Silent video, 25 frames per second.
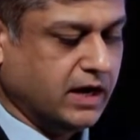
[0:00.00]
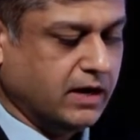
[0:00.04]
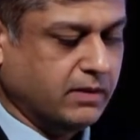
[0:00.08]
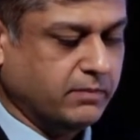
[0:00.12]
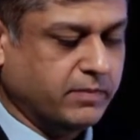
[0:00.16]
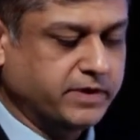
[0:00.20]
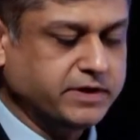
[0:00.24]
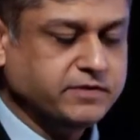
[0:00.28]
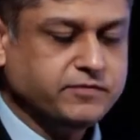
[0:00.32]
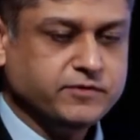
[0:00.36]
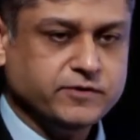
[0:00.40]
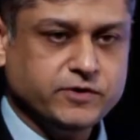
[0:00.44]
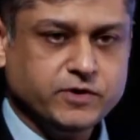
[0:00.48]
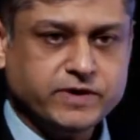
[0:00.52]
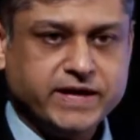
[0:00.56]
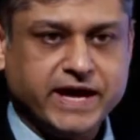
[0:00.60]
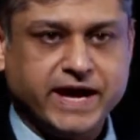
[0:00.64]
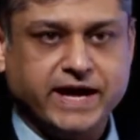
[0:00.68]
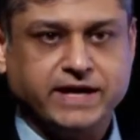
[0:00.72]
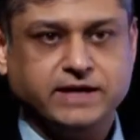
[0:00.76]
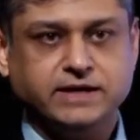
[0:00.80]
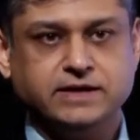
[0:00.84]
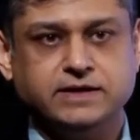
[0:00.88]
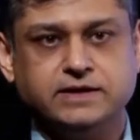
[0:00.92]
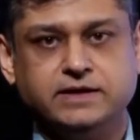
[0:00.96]
But if you look
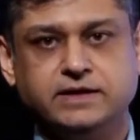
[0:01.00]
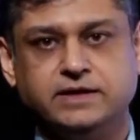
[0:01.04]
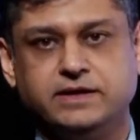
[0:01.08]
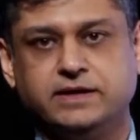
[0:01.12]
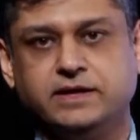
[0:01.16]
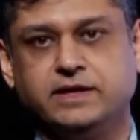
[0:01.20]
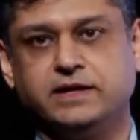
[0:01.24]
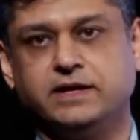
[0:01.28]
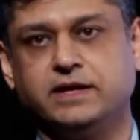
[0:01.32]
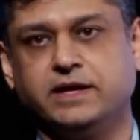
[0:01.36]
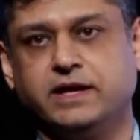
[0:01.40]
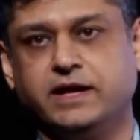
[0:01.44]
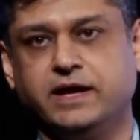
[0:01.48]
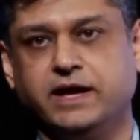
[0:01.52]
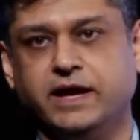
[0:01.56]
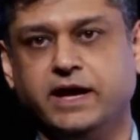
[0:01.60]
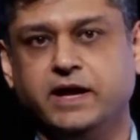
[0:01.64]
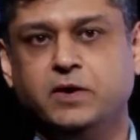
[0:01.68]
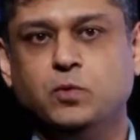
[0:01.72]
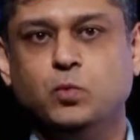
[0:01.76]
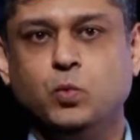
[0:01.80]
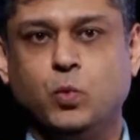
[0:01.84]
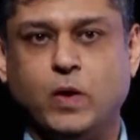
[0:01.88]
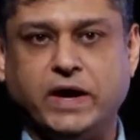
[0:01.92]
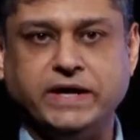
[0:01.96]
at
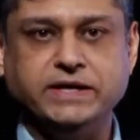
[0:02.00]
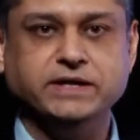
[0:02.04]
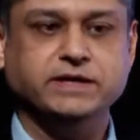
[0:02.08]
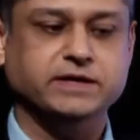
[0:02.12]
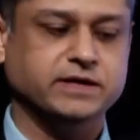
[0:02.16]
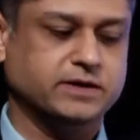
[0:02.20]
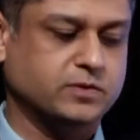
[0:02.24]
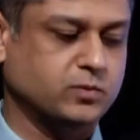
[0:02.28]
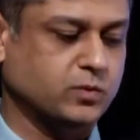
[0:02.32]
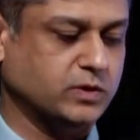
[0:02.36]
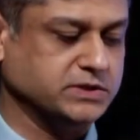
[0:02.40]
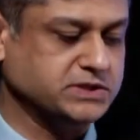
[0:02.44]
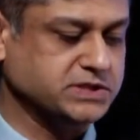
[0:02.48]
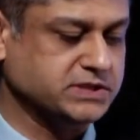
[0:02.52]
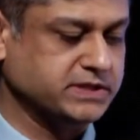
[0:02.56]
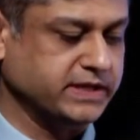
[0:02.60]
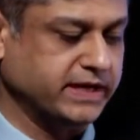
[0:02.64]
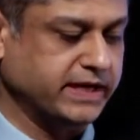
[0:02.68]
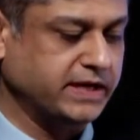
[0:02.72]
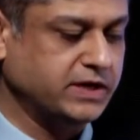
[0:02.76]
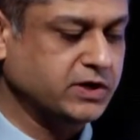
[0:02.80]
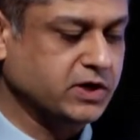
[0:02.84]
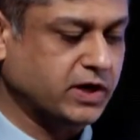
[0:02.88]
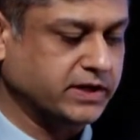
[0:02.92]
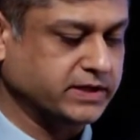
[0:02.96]
in 1 year, what's the
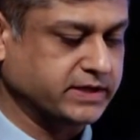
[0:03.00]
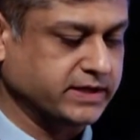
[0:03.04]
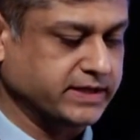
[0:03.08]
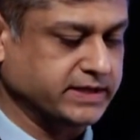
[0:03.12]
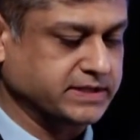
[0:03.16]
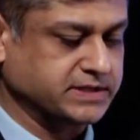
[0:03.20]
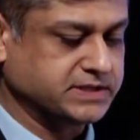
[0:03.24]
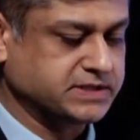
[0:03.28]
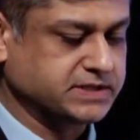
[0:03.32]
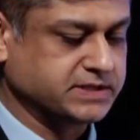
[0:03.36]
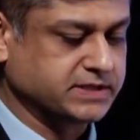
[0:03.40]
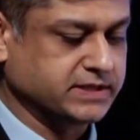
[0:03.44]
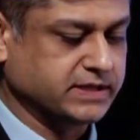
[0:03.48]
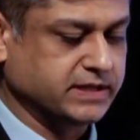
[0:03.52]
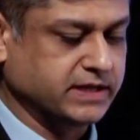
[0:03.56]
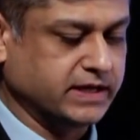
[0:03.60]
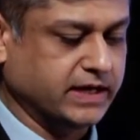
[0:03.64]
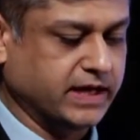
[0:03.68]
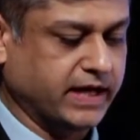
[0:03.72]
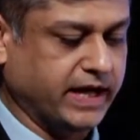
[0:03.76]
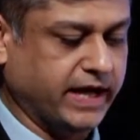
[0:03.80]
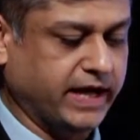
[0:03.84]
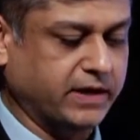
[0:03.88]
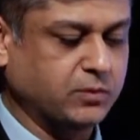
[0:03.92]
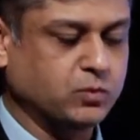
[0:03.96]
incontinence
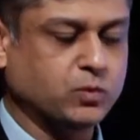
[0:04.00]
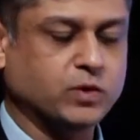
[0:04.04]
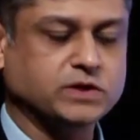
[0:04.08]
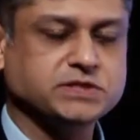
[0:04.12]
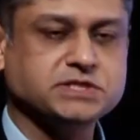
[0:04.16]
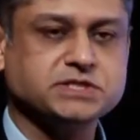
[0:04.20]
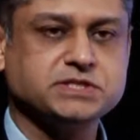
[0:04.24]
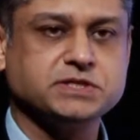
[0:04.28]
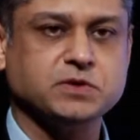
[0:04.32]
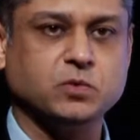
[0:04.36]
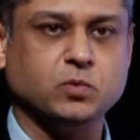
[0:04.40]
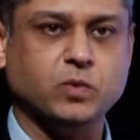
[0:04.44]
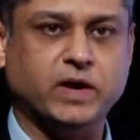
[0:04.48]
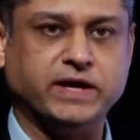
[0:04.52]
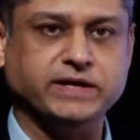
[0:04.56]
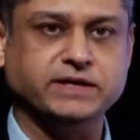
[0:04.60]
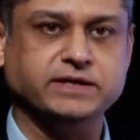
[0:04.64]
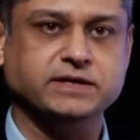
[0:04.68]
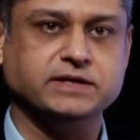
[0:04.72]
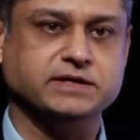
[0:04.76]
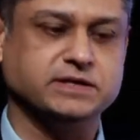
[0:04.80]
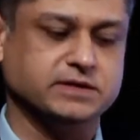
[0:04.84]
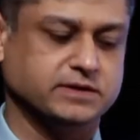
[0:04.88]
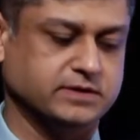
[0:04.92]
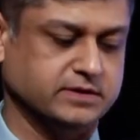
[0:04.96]
and what's the 1
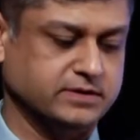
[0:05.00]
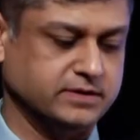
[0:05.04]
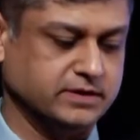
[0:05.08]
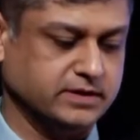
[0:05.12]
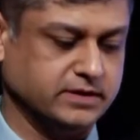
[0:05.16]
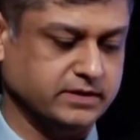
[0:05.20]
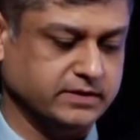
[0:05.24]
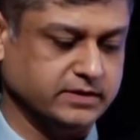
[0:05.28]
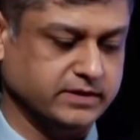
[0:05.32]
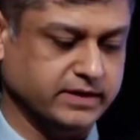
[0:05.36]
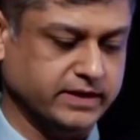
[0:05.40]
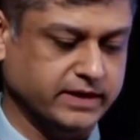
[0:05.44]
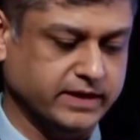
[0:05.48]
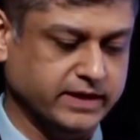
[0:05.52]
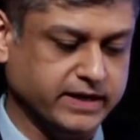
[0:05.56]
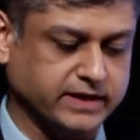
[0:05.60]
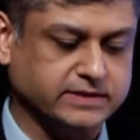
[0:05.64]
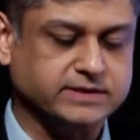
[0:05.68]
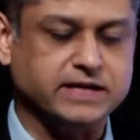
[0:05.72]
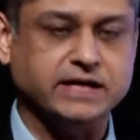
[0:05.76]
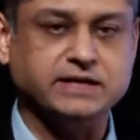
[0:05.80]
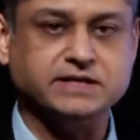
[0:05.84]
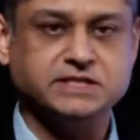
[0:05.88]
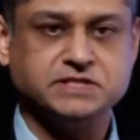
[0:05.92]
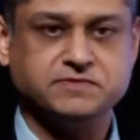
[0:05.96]
year
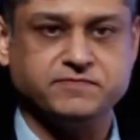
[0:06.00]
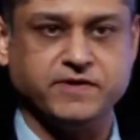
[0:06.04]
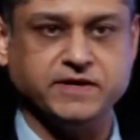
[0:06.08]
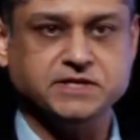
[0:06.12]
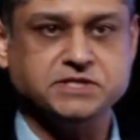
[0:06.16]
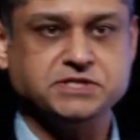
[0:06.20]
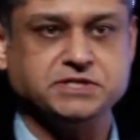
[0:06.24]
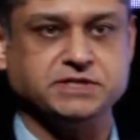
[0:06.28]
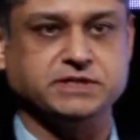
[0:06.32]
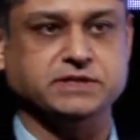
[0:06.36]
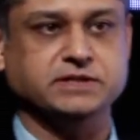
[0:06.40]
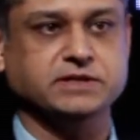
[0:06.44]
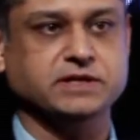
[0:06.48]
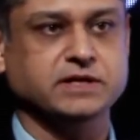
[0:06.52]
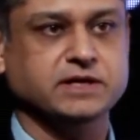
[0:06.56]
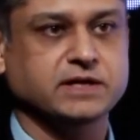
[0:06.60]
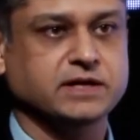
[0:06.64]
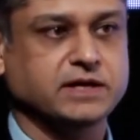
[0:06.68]
erectile dysfunction,